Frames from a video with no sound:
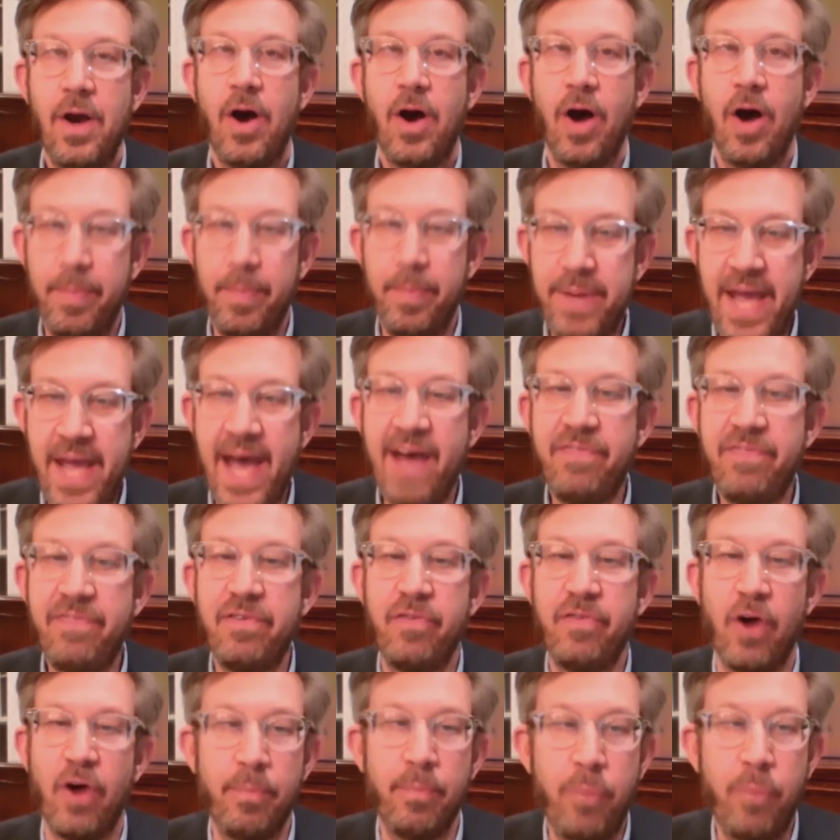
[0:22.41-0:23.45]
On behalf of
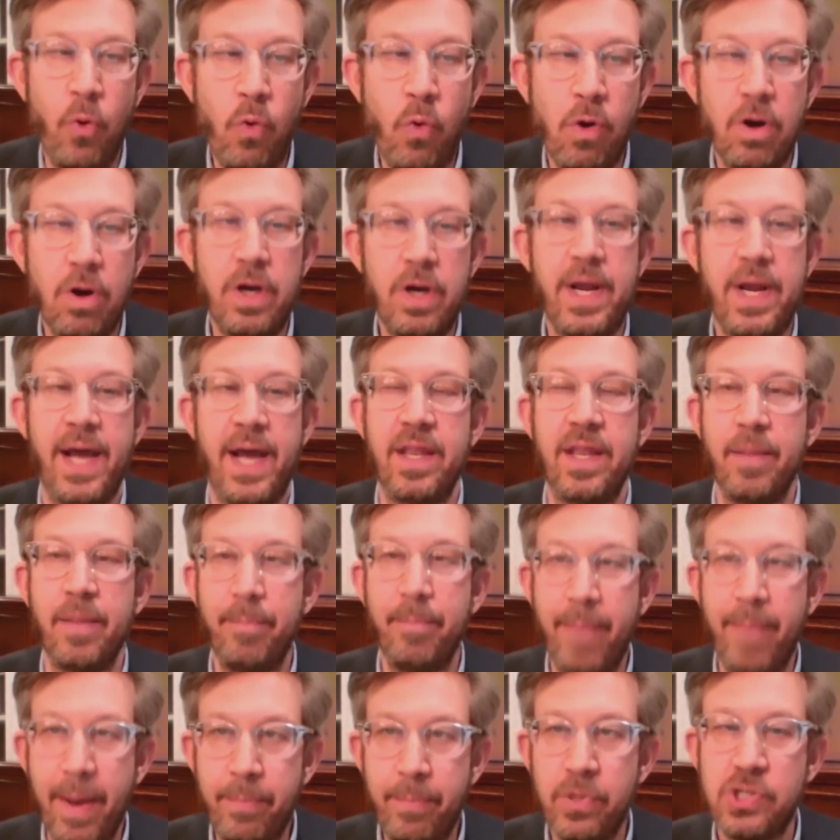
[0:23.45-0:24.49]
our board and the
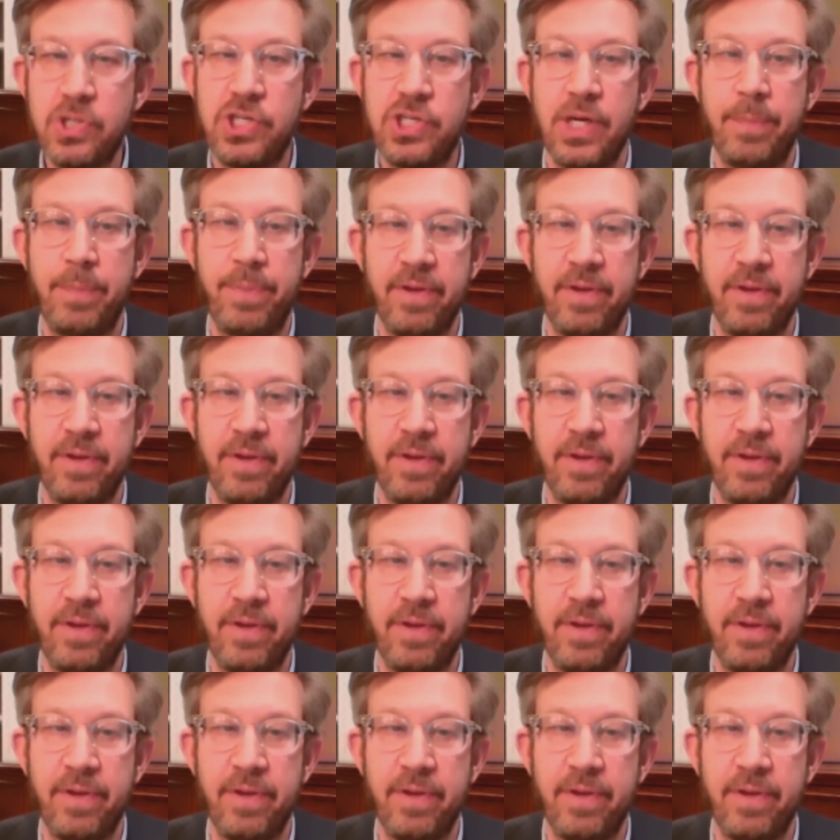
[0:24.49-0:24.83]
membership